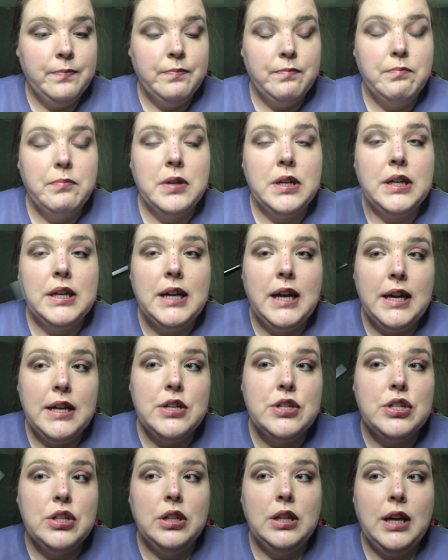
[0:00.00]
but
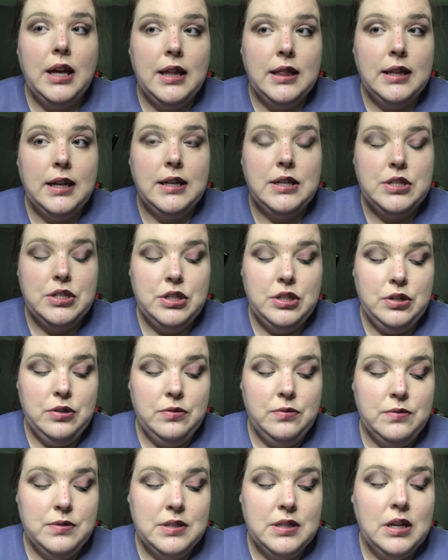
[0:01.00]
occasionally I like to
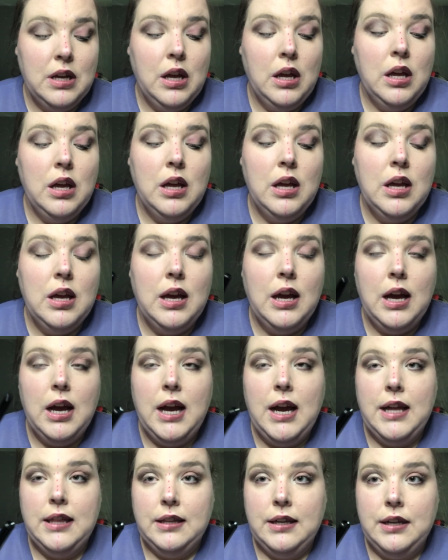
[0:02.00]
use
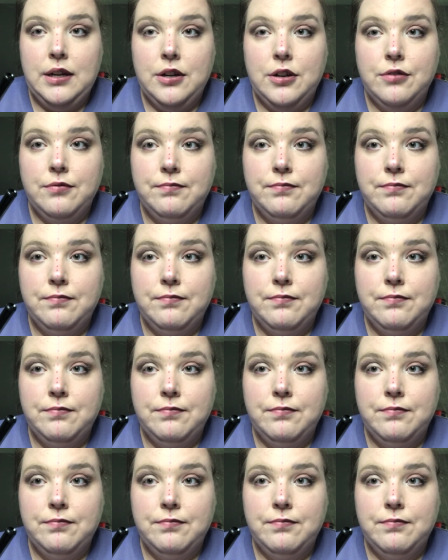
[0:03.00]
eyeliner.